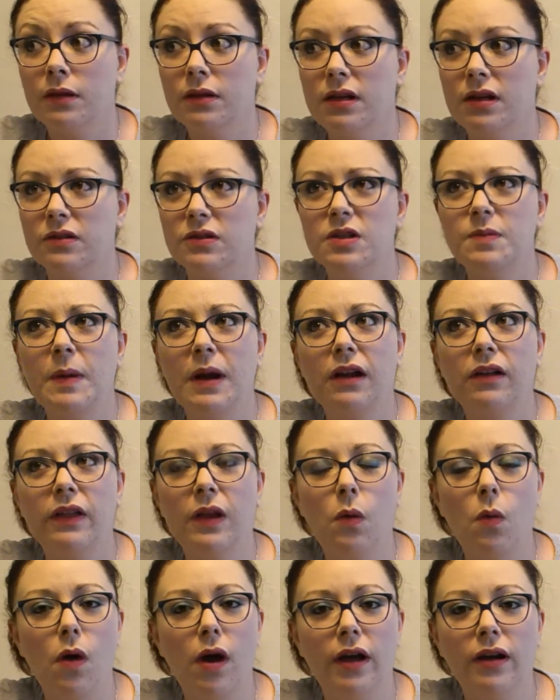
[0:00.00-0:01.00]

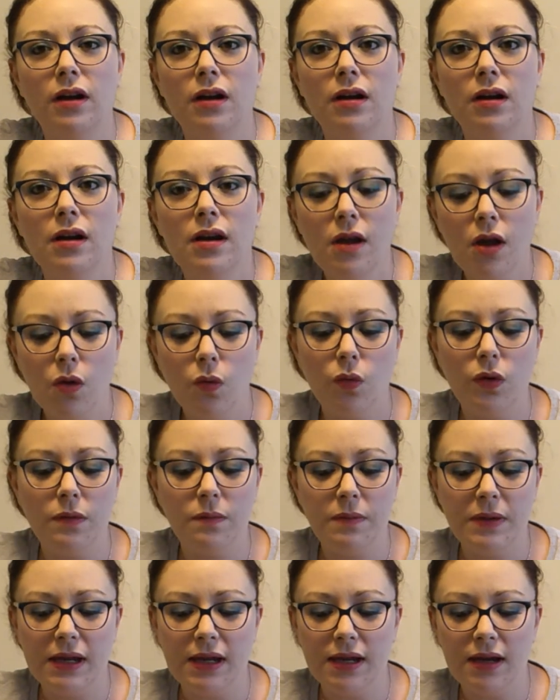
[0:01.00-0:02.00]
sparkling water would
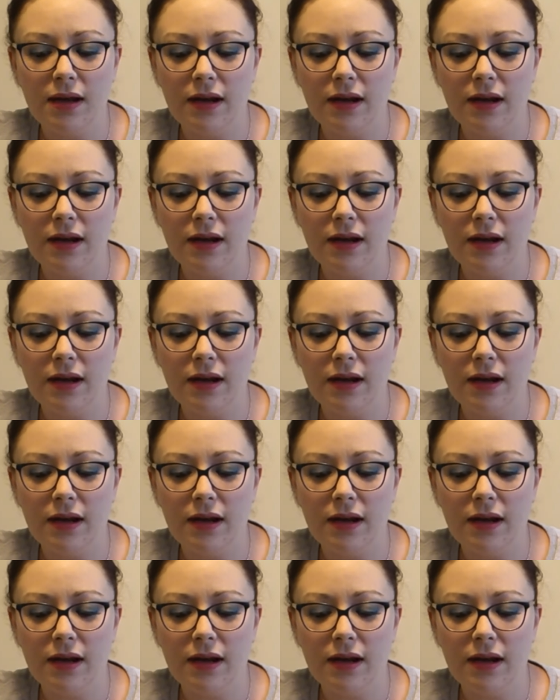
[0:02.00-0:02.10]
be